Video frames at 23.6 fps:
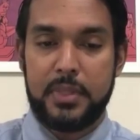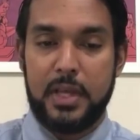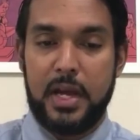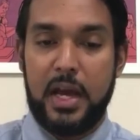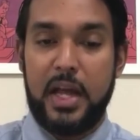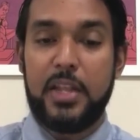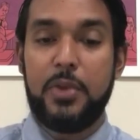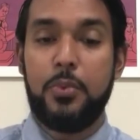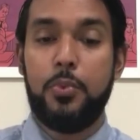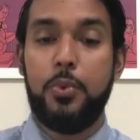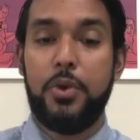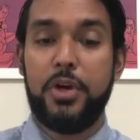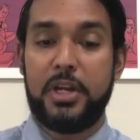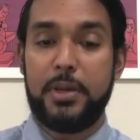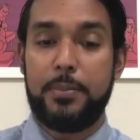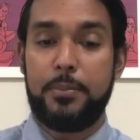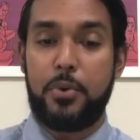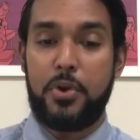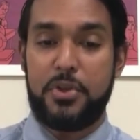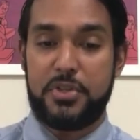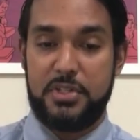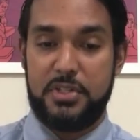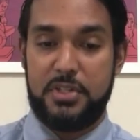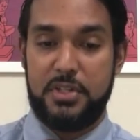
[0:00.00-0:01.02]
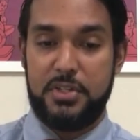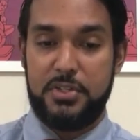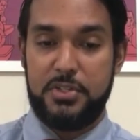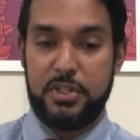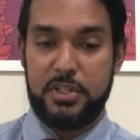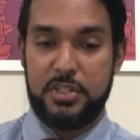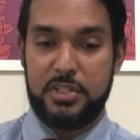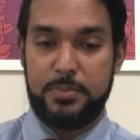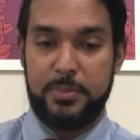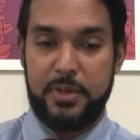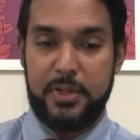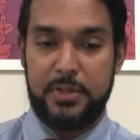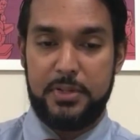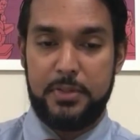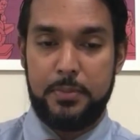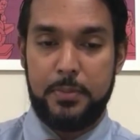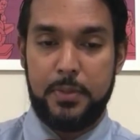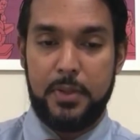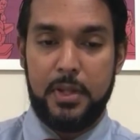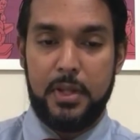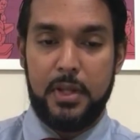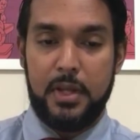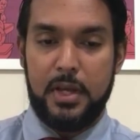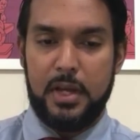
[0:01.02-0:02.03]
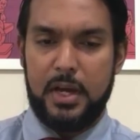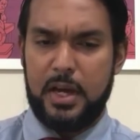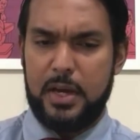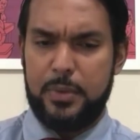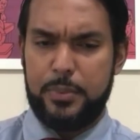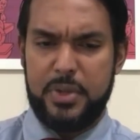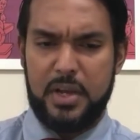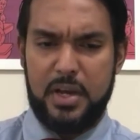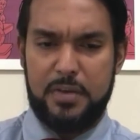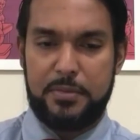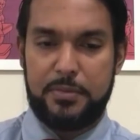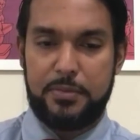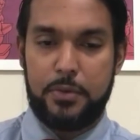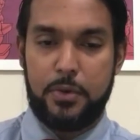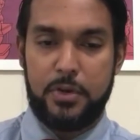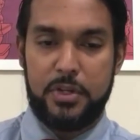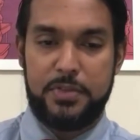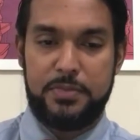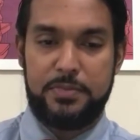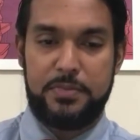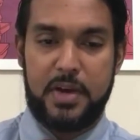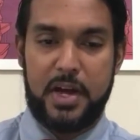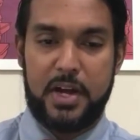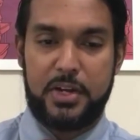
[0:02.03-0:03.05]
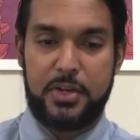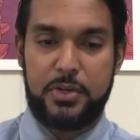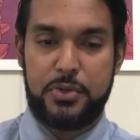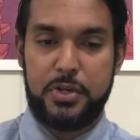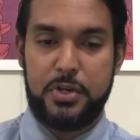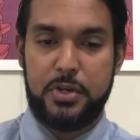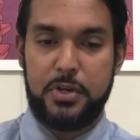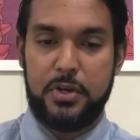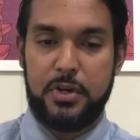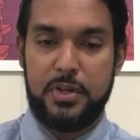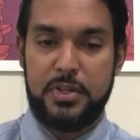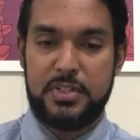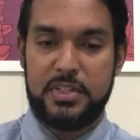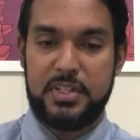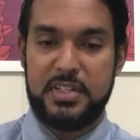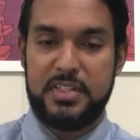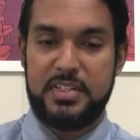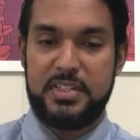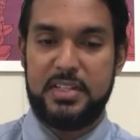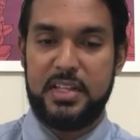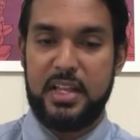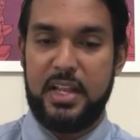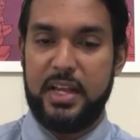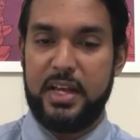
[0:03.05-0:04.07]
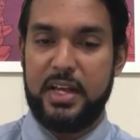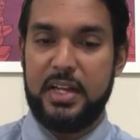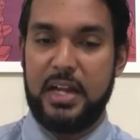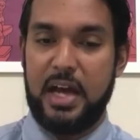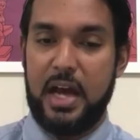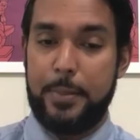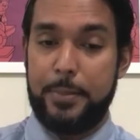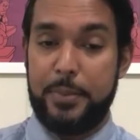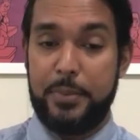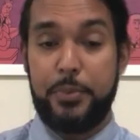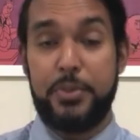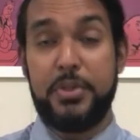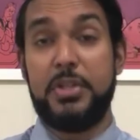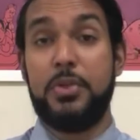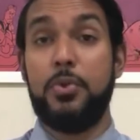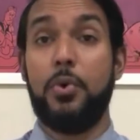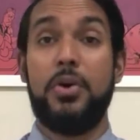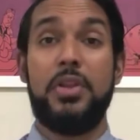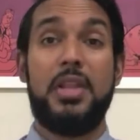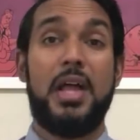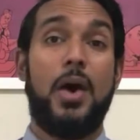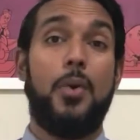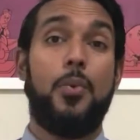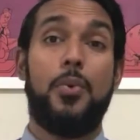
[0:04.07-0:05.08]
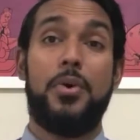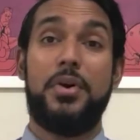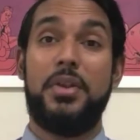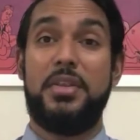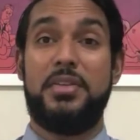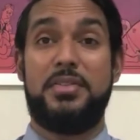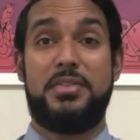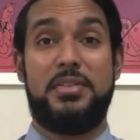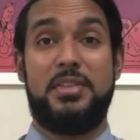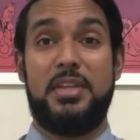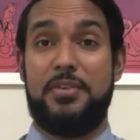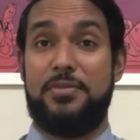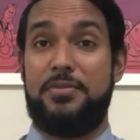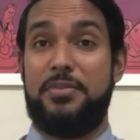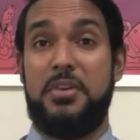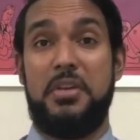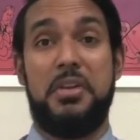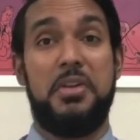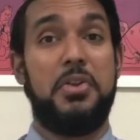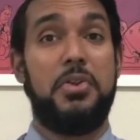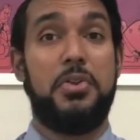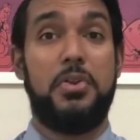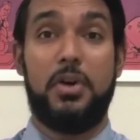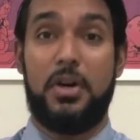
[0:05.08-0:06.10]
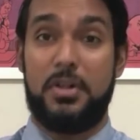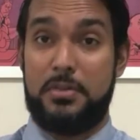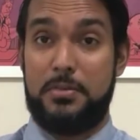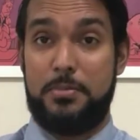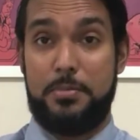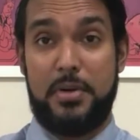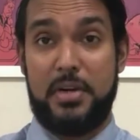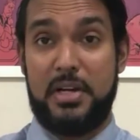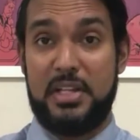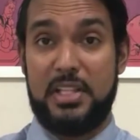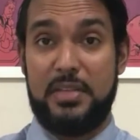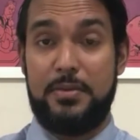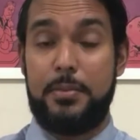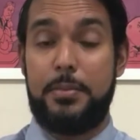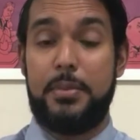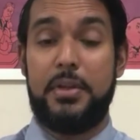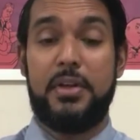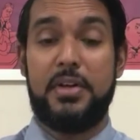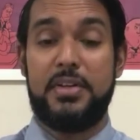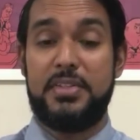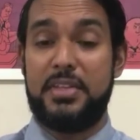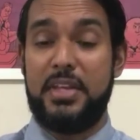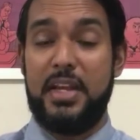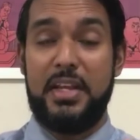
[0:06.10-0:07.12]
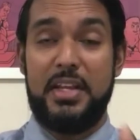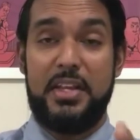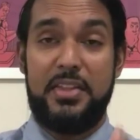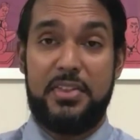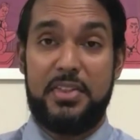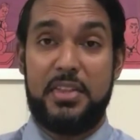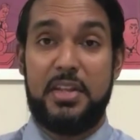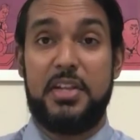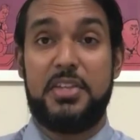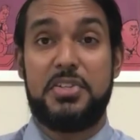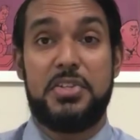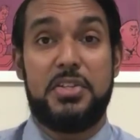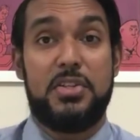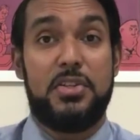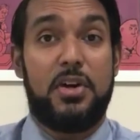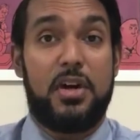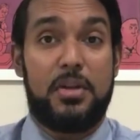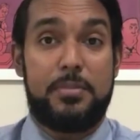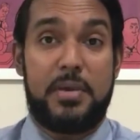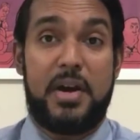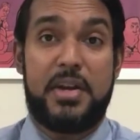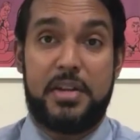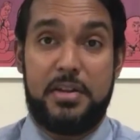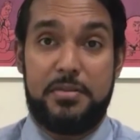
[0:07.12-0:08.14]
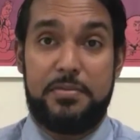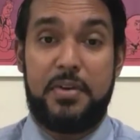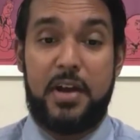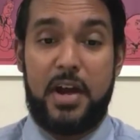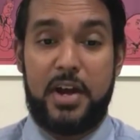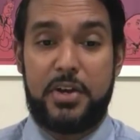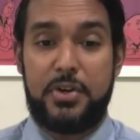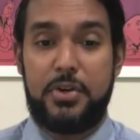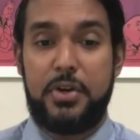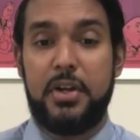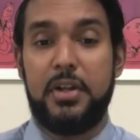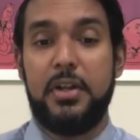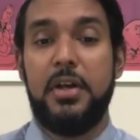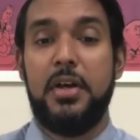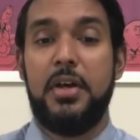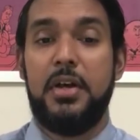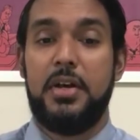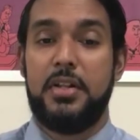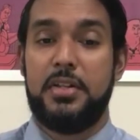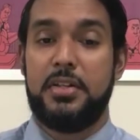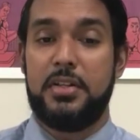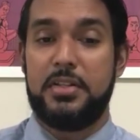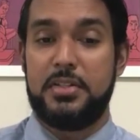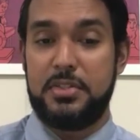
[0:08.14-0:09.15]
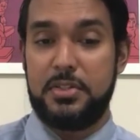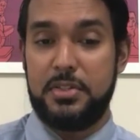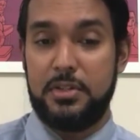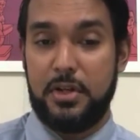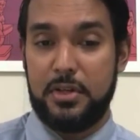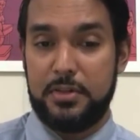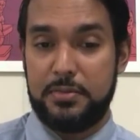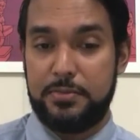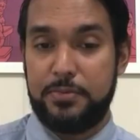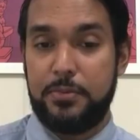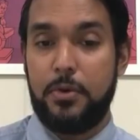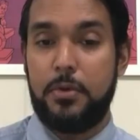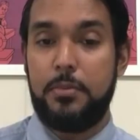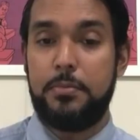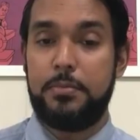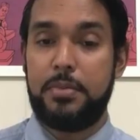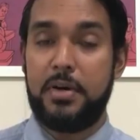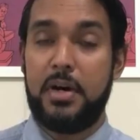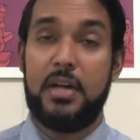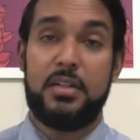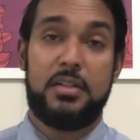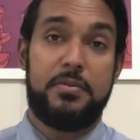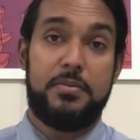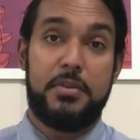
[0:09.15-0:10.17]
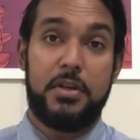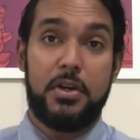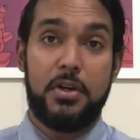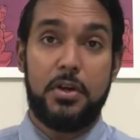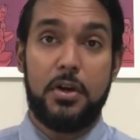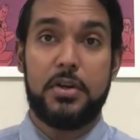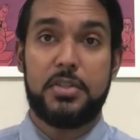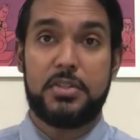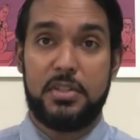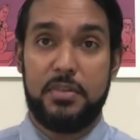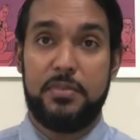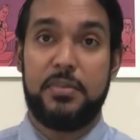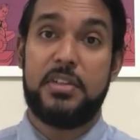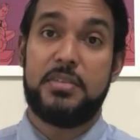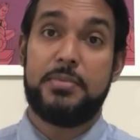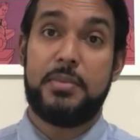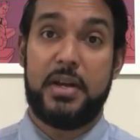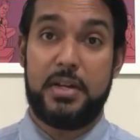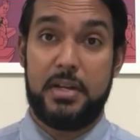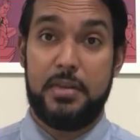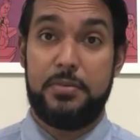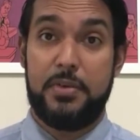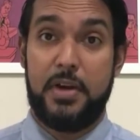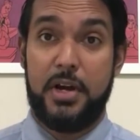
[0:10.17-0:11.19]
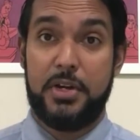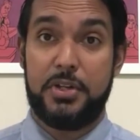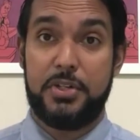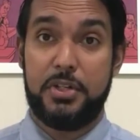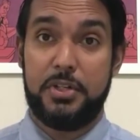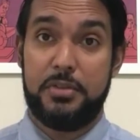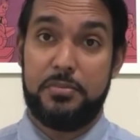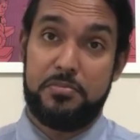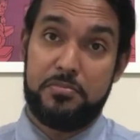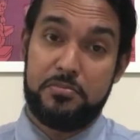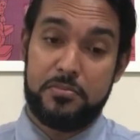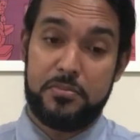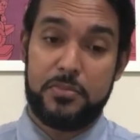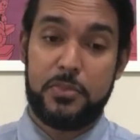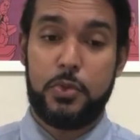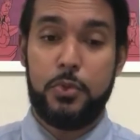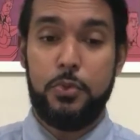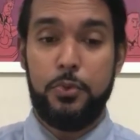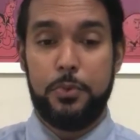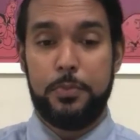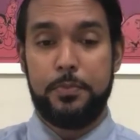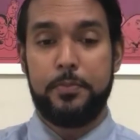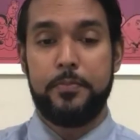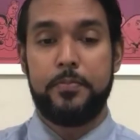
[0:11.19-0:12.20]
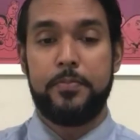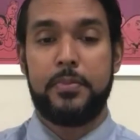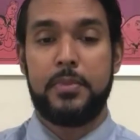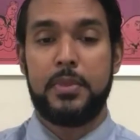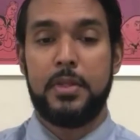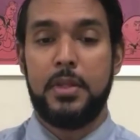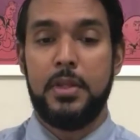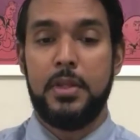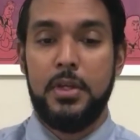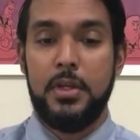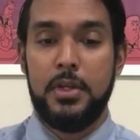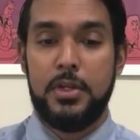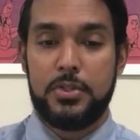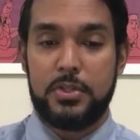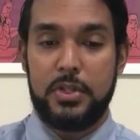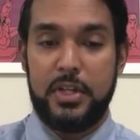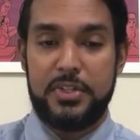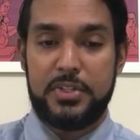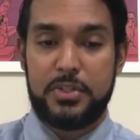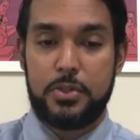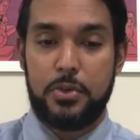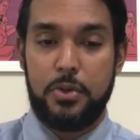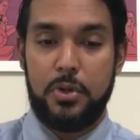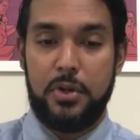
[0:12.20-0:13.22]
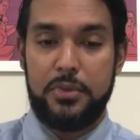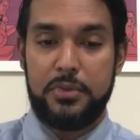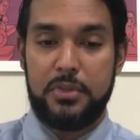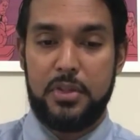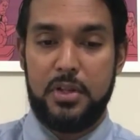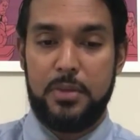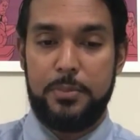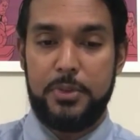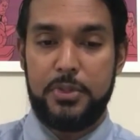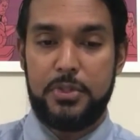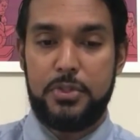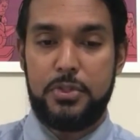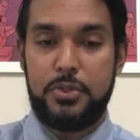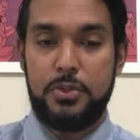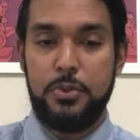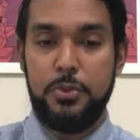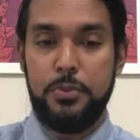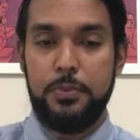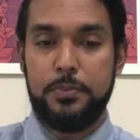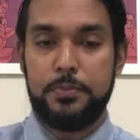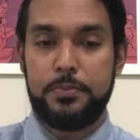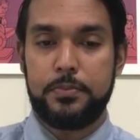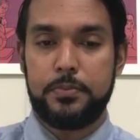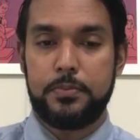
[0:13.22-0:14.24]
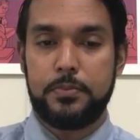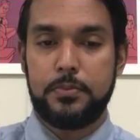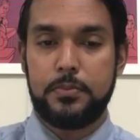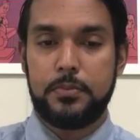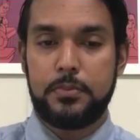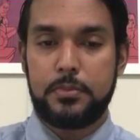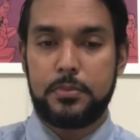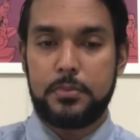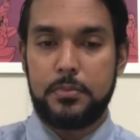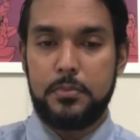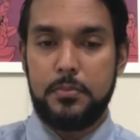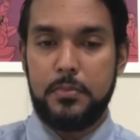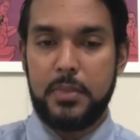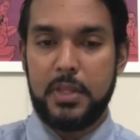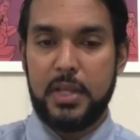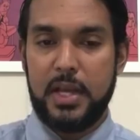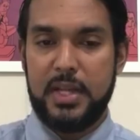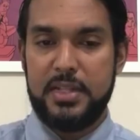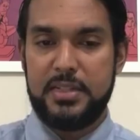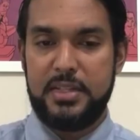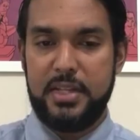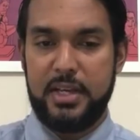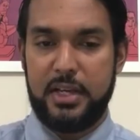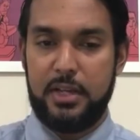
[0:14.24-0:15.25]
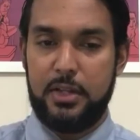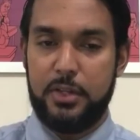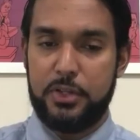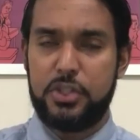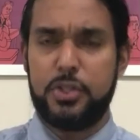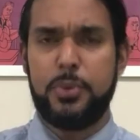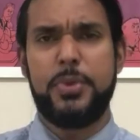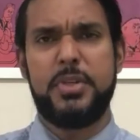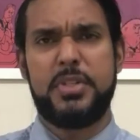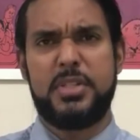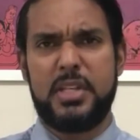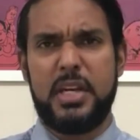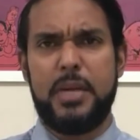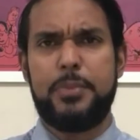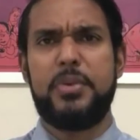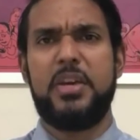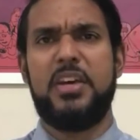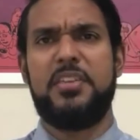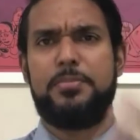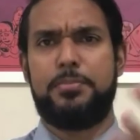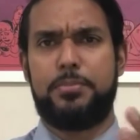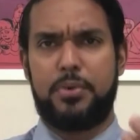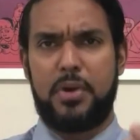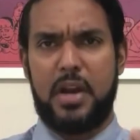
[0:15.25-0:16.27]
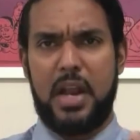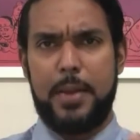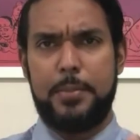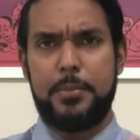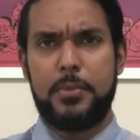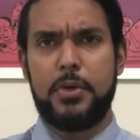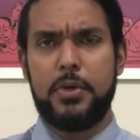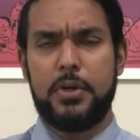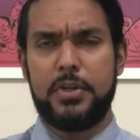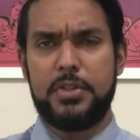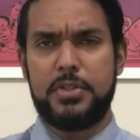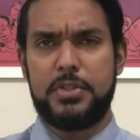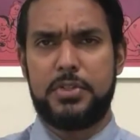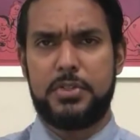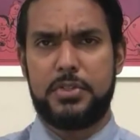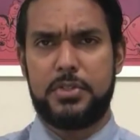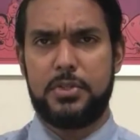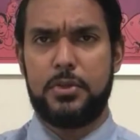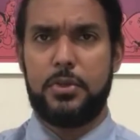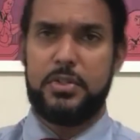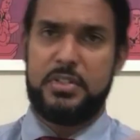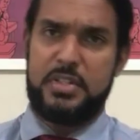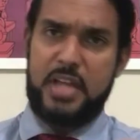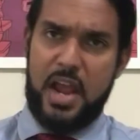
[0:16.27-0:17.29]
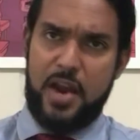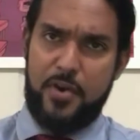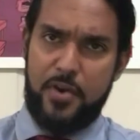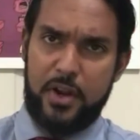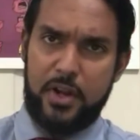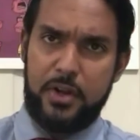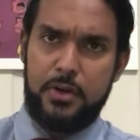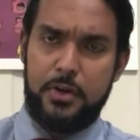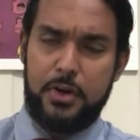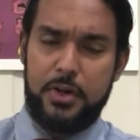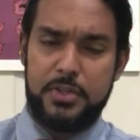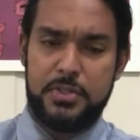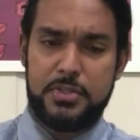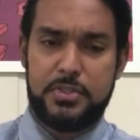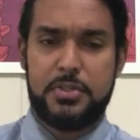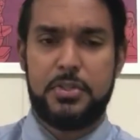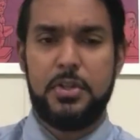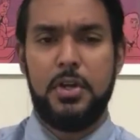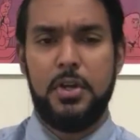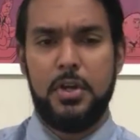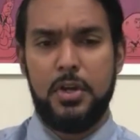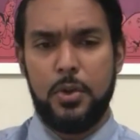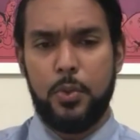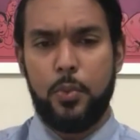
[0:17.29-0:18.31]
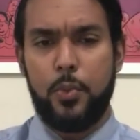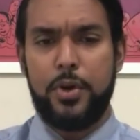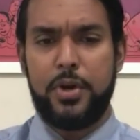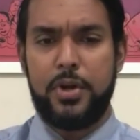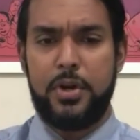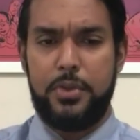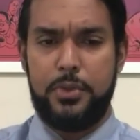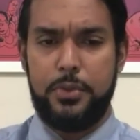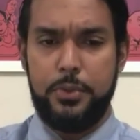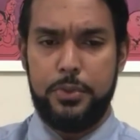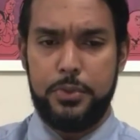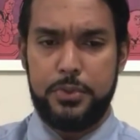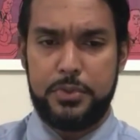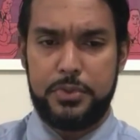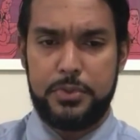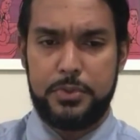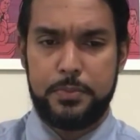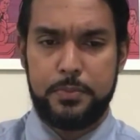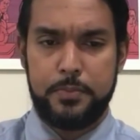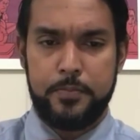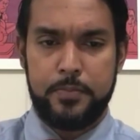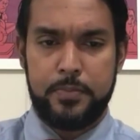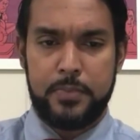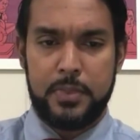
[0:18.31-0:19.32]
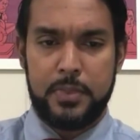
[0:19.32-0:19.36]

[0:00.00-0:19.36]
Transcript: And the work in process adjustment. And we have, of course, factory costs and selling and admin. We know that one is definitely not part of it, because anything that is non-manufacturing does not form part of the cost of goods manufactured. Cool. So let's scroll down to number 2 and take a look. So we said we have prime costs or direct costs. What are those?